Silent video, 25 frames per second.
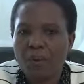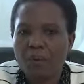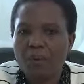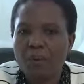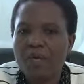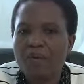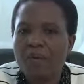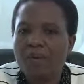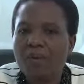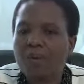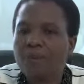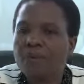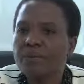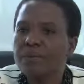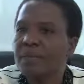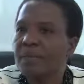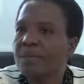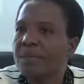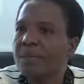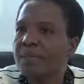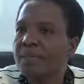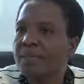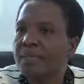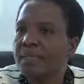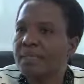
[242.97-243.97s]
We are
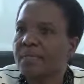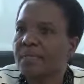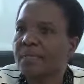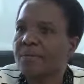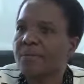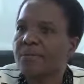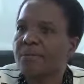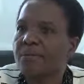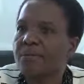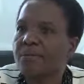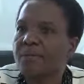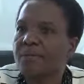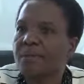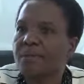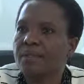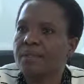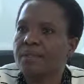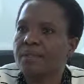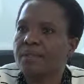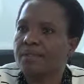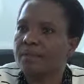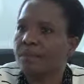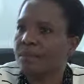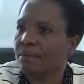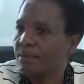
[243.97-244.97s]
also reaching out to
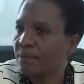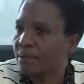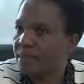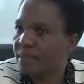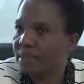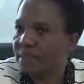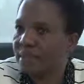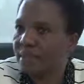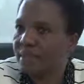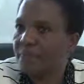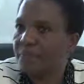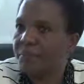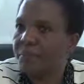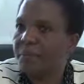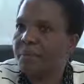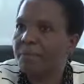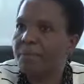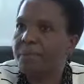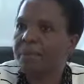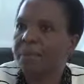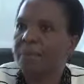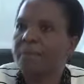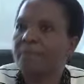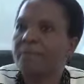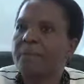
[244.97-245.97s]
the ordinary
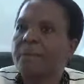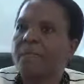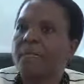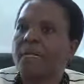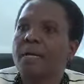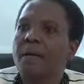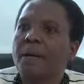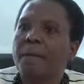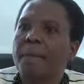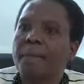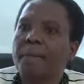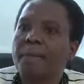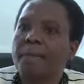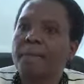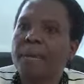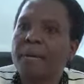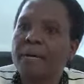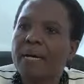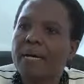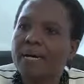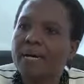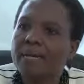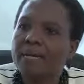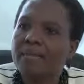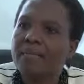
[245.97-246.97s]
people
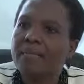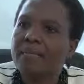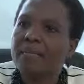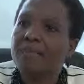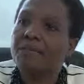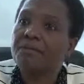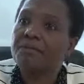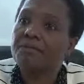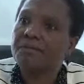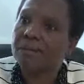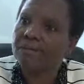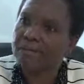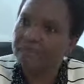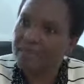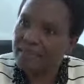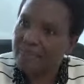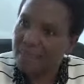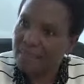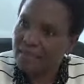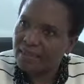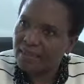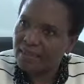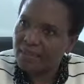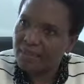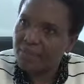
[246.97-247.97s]
by
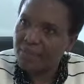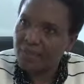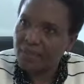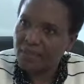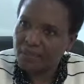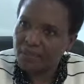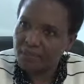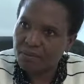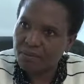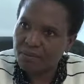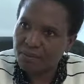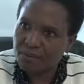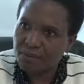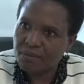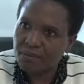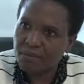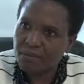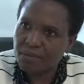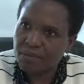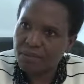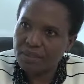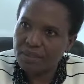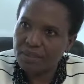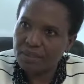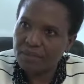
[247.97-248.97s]
inviting them to come to the
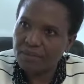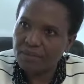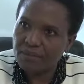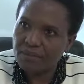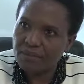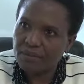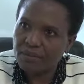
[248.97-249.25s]
Commission.